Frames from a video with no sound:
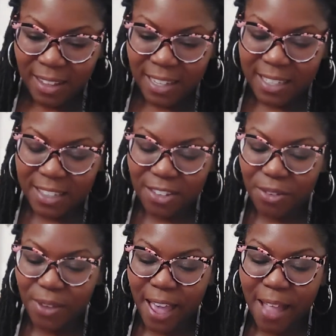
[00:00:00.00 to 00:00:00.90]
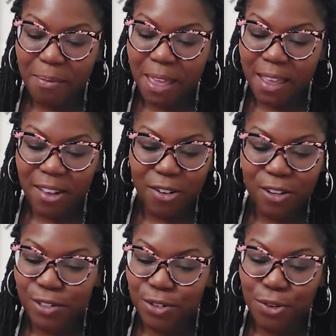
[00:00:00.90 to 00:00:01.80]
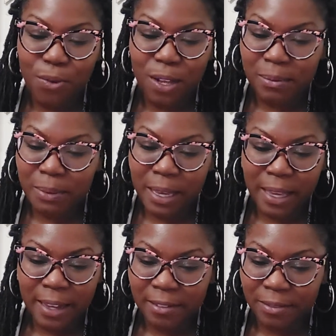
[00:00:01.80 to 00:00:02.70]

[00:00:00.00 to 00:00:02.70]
It's either you can't make it or you don't want to make it.